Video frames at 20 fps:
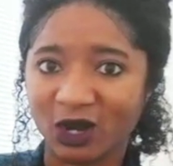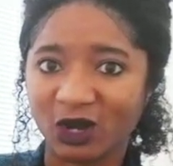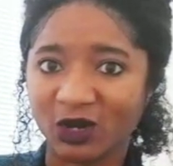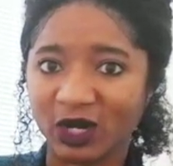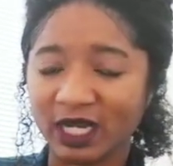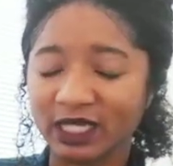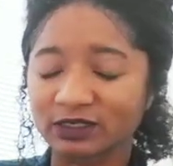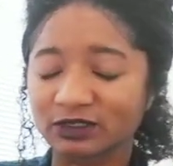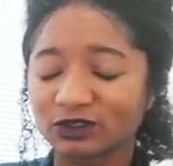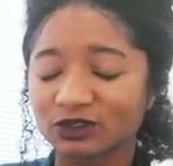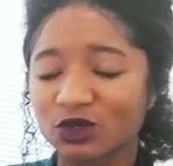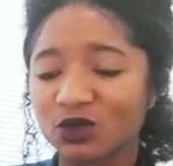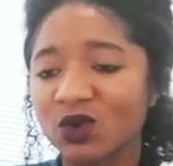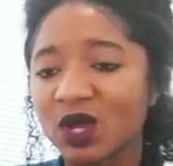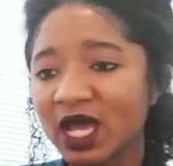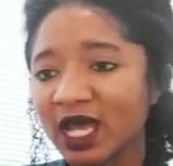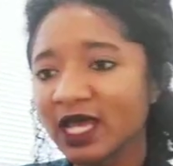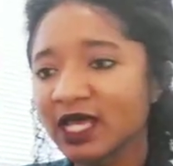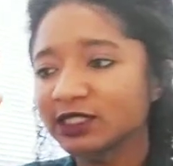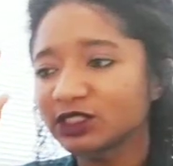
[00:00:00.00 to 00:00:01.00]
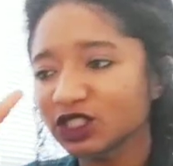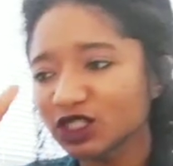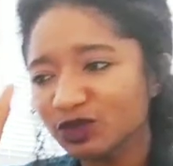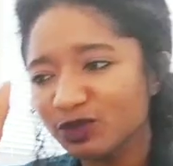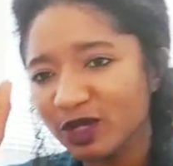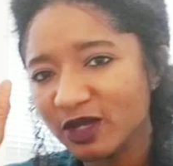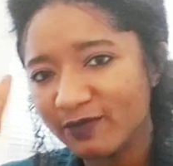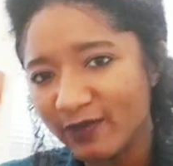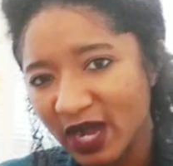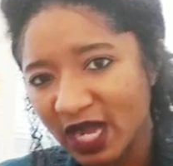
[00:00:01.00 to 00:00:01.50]
All right. So
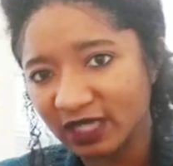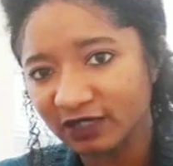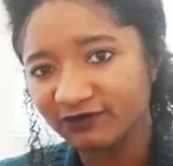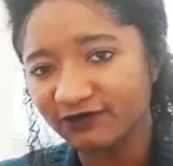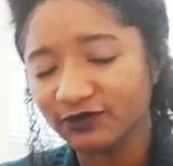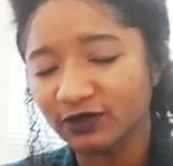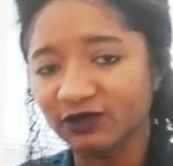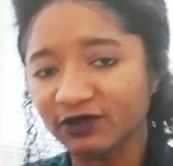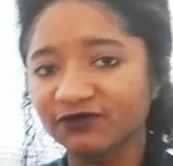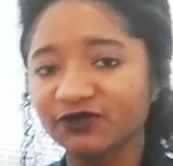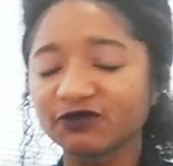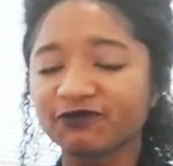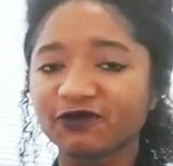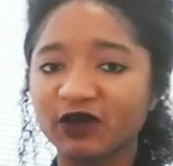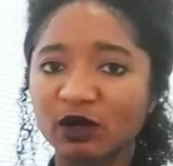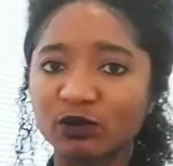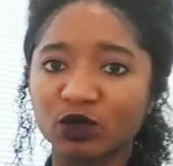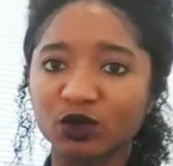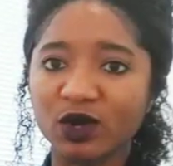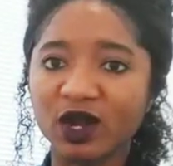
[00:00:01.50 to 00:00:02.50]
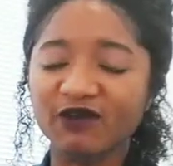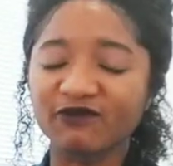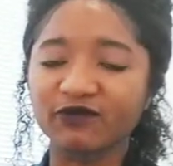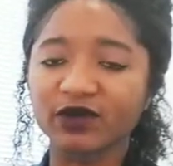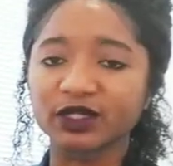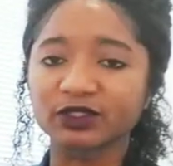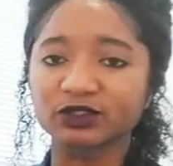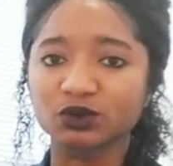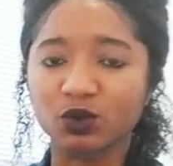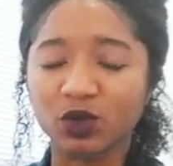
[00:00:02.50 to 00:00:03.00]
just be mindful of the frame of
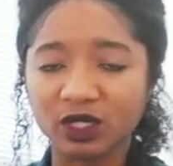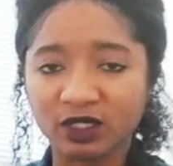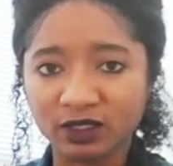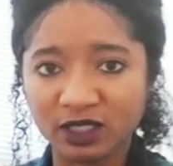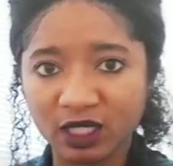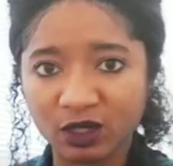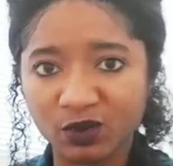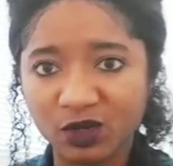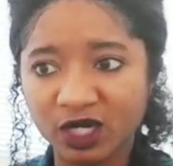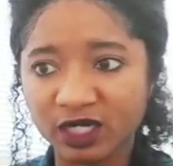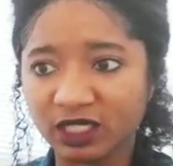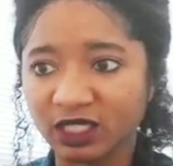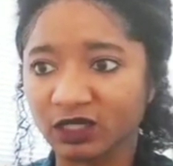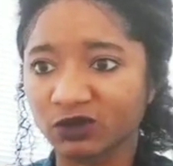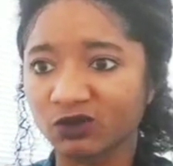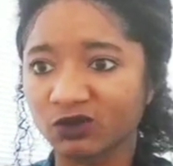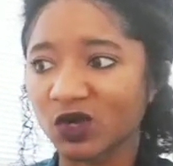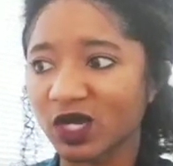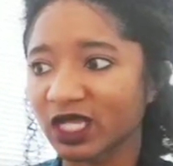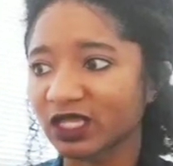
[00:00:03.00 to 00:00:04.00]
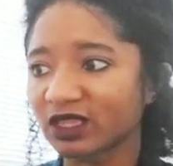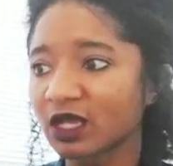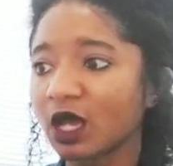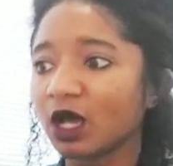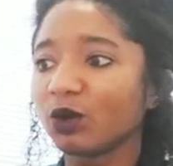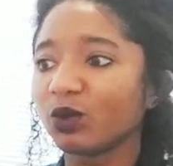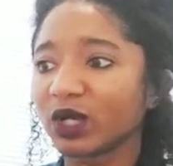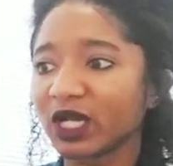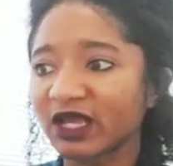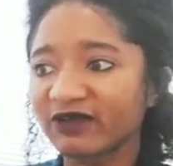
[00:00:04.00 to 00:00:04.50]
reference. What are they working with?
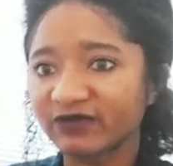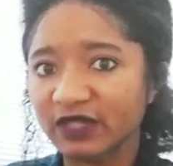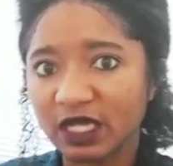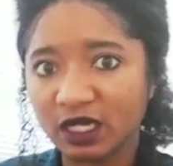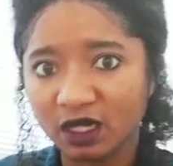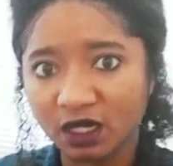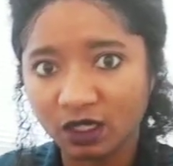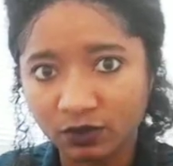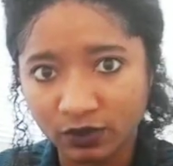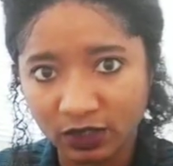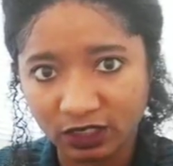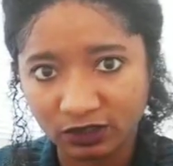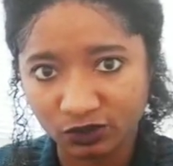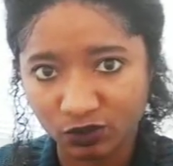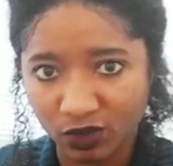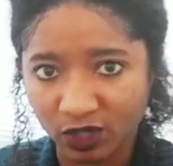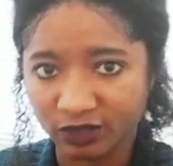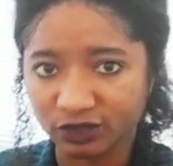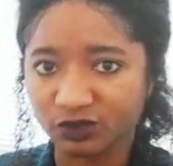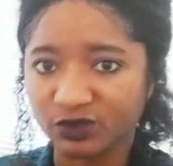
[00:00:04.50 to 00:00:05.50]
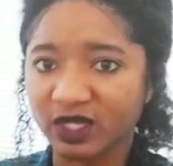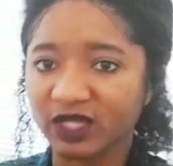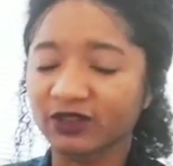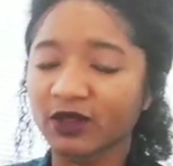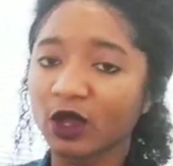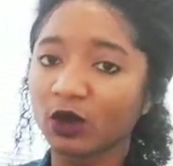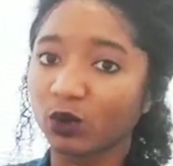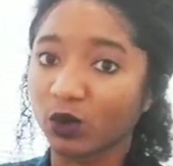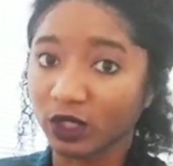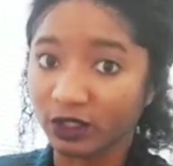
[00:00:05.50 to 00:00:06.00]
What have they always worked
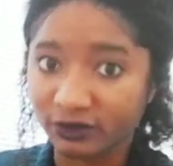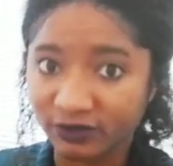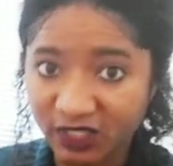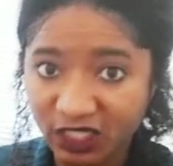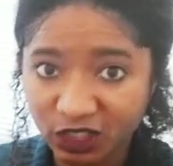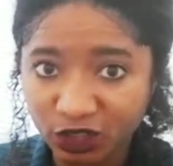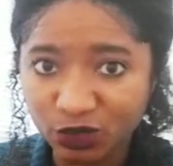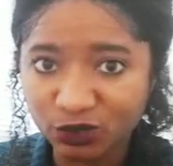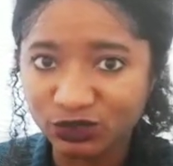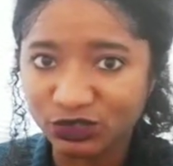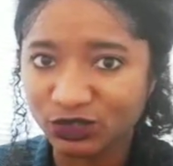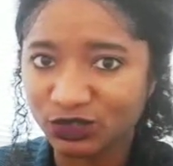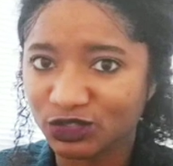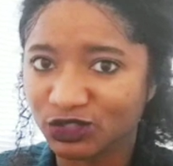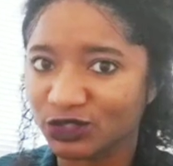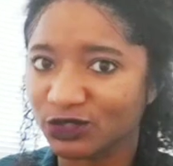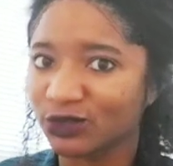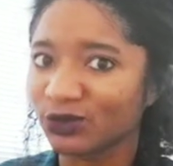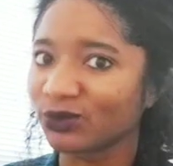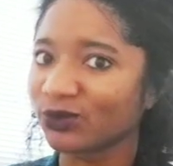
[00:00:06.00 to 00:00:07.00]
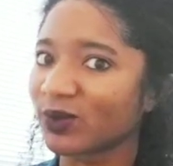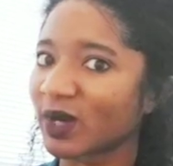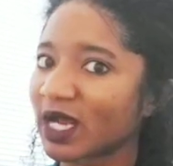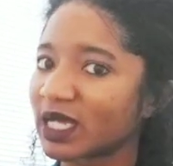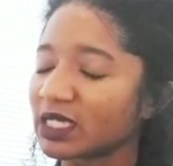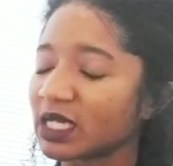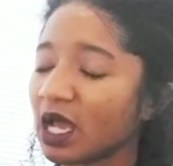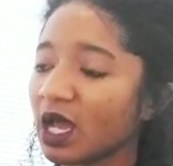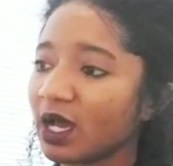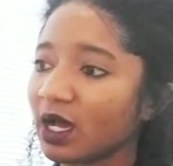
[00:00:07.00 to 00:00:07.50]
with? What are they used to?
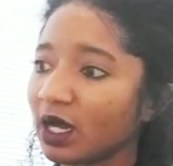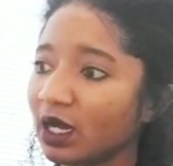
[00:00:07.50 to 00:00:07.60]
Right.